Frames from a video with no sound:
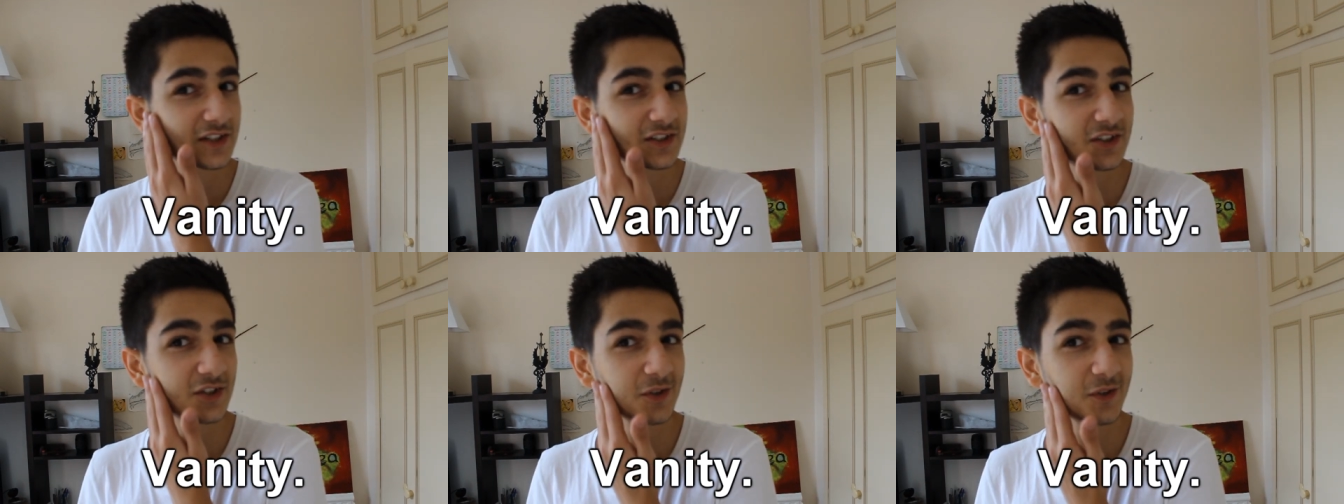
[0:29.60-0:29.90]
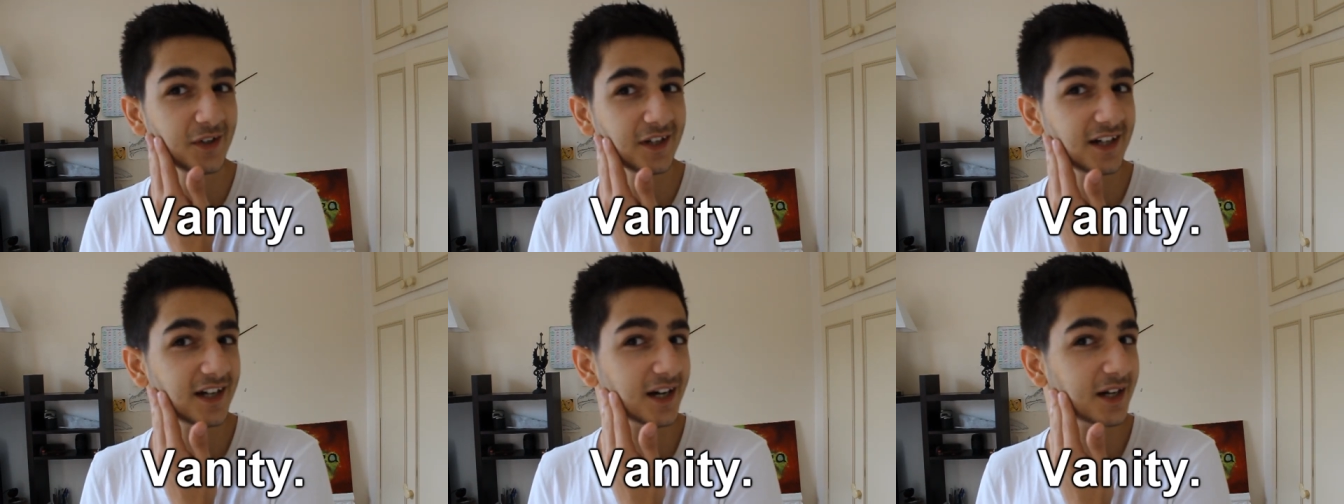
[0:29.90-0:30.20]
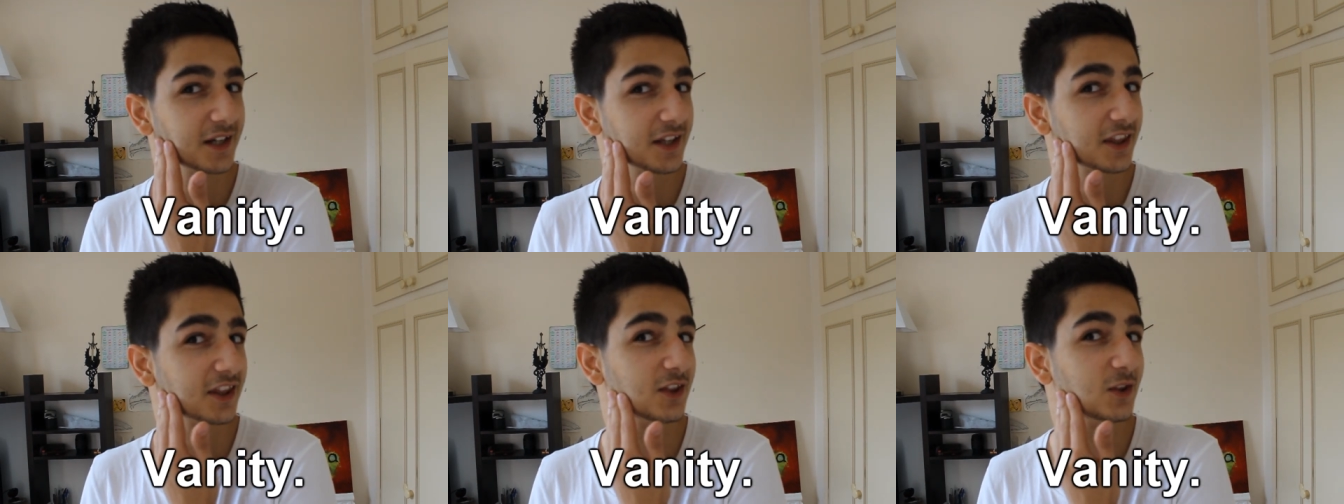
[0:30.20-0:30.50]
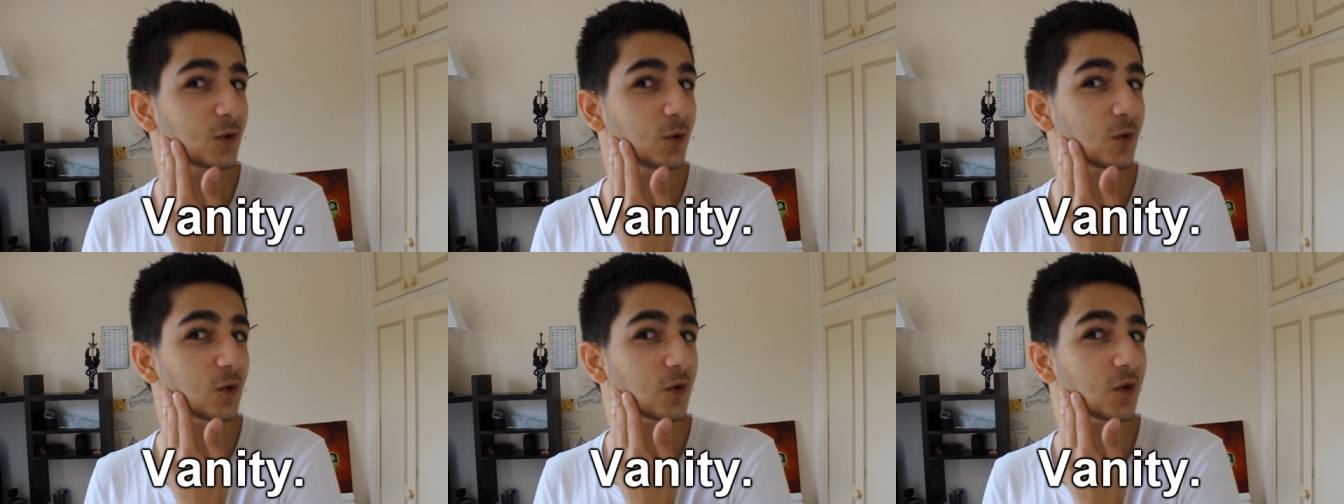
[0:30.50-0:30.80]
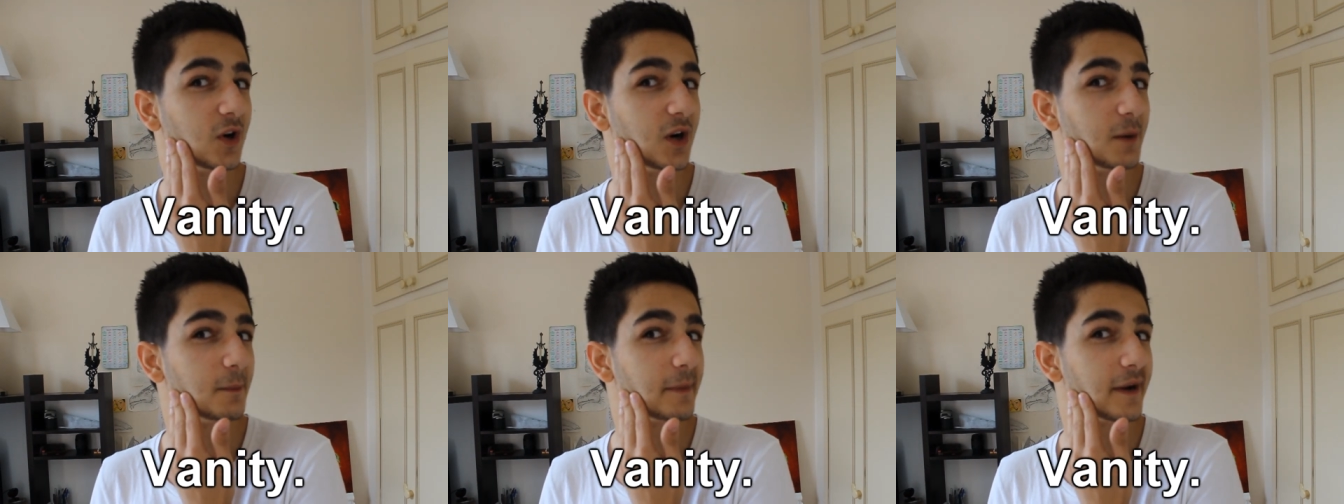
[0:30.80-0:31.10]
So yeah, I
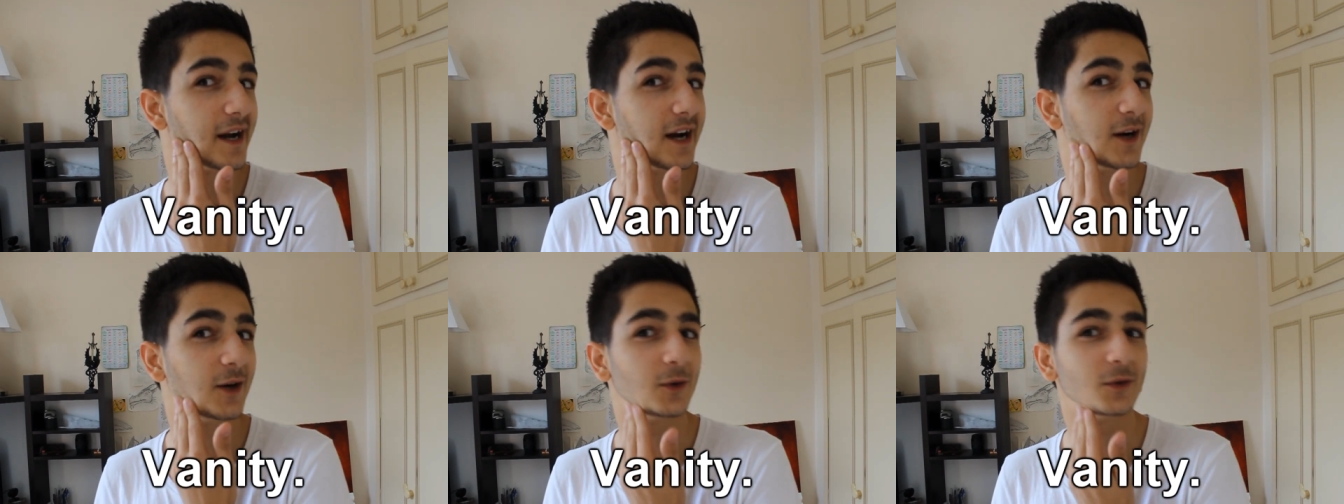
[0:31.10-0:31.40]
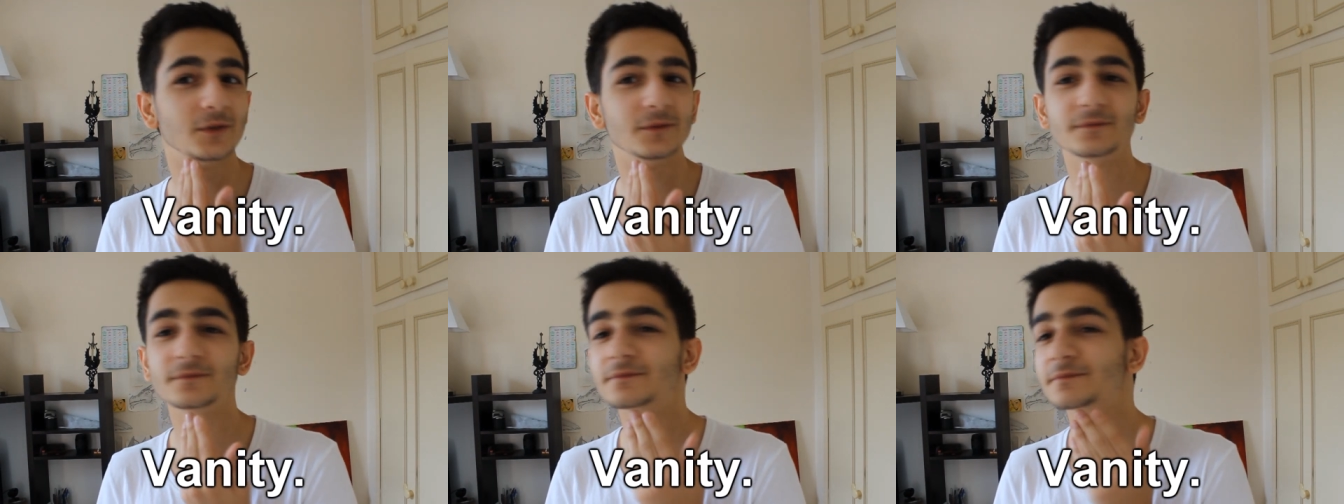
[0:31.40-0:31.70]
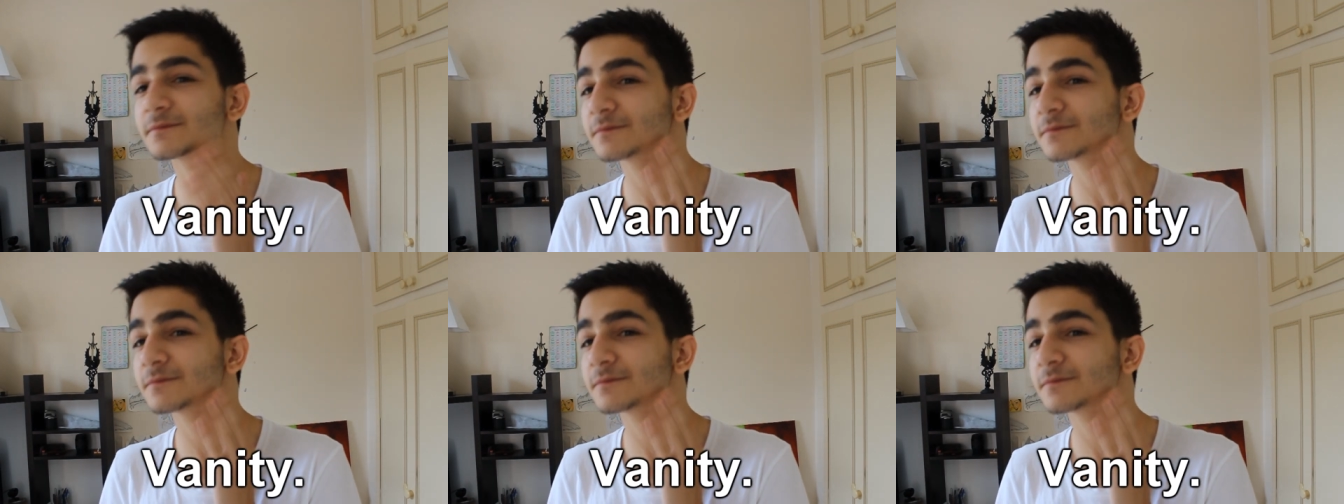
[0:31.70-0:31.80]
thought about